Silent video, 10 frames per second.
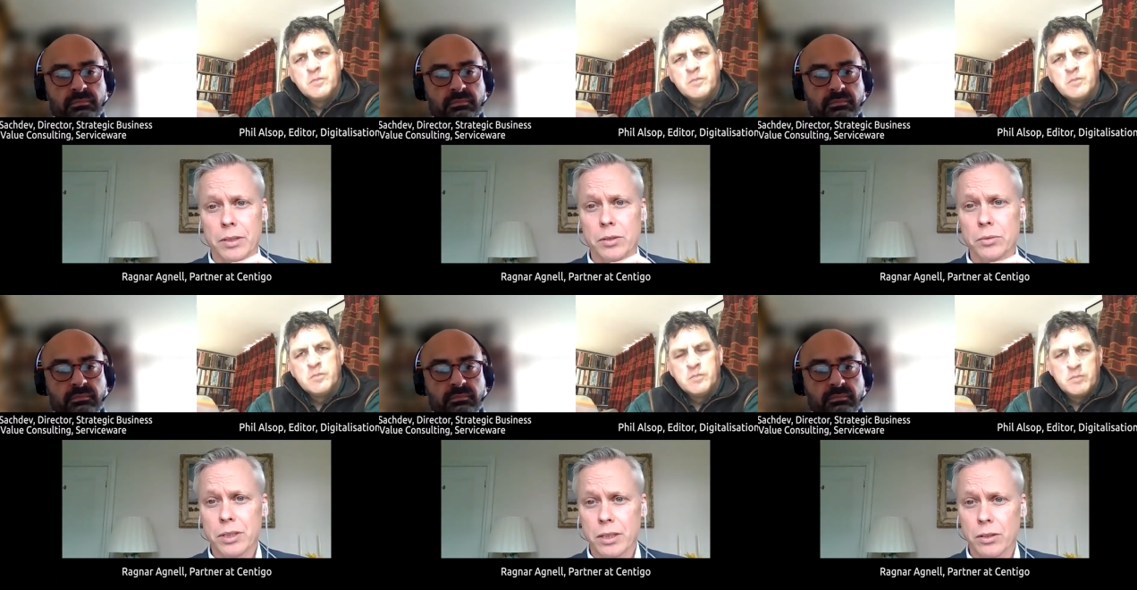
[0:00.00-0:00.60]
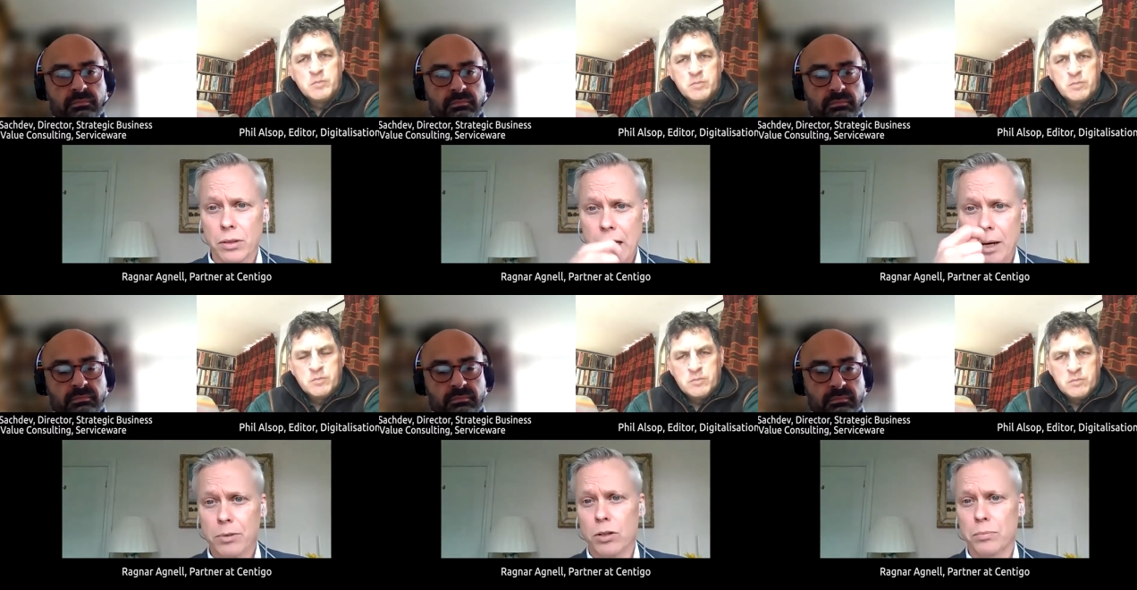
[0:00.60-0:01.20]
Speaker 1: using your
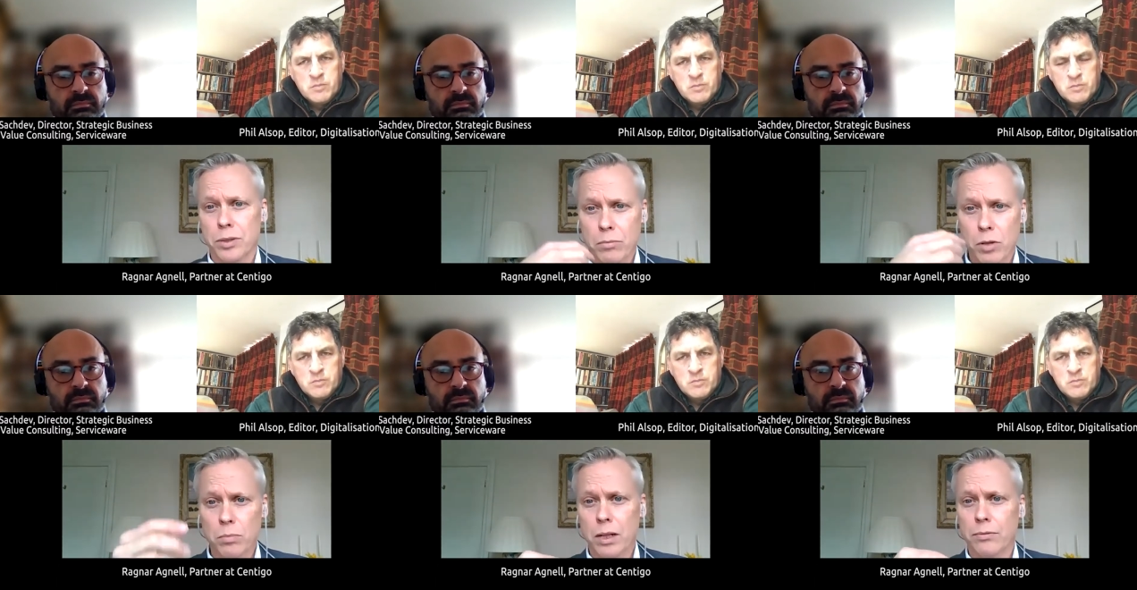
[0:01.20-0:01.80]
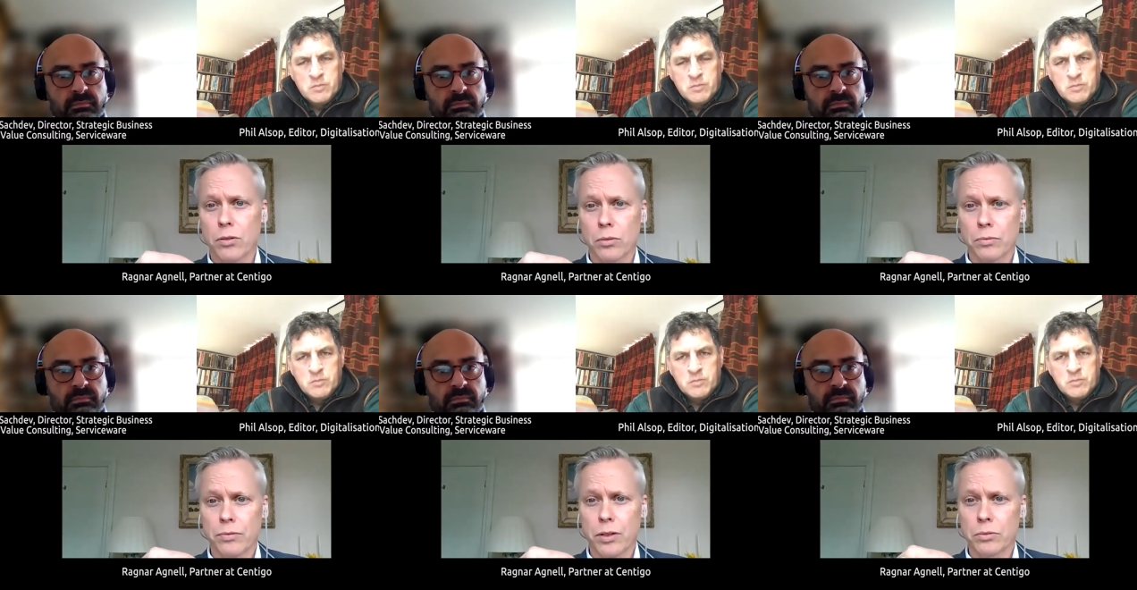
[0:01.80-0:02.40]
laptops and mobile
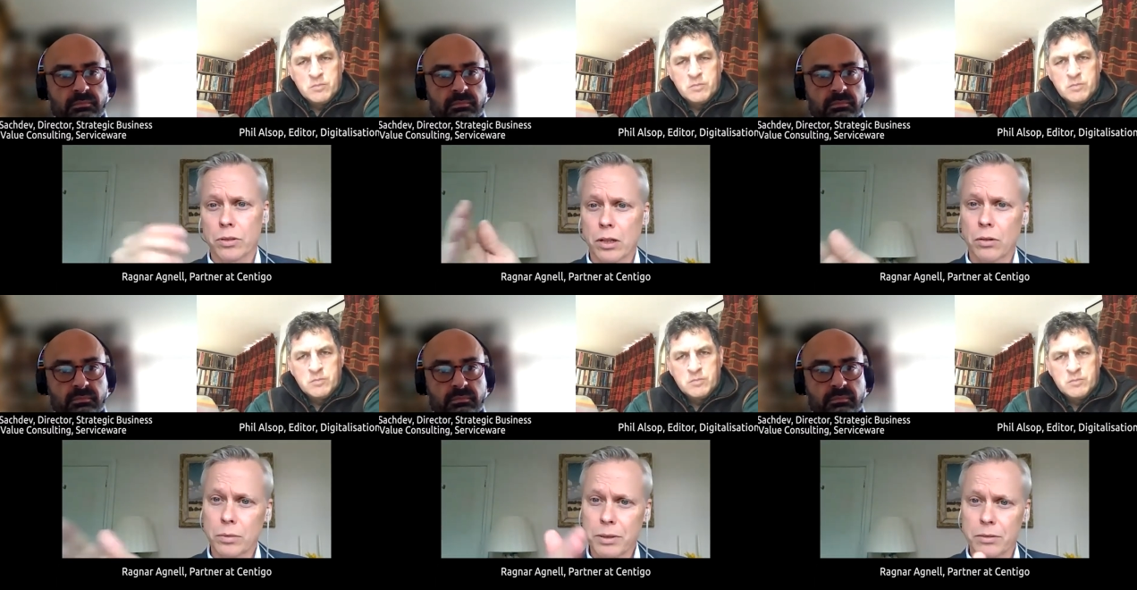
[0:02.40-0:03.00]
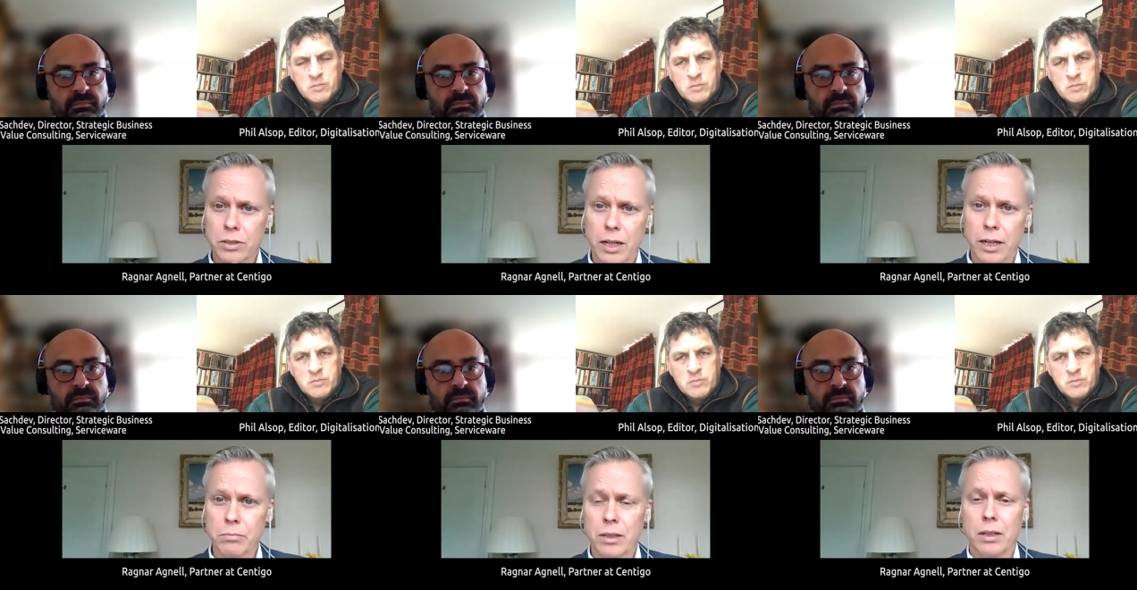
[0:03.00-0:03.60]
phones a longer period of
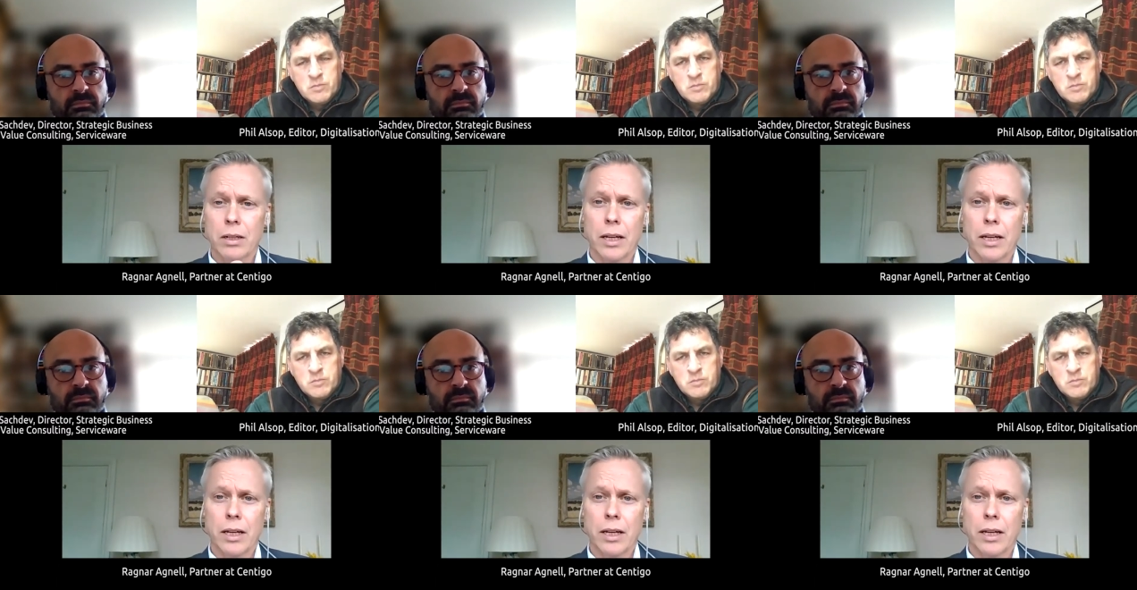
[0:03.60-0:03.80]
time.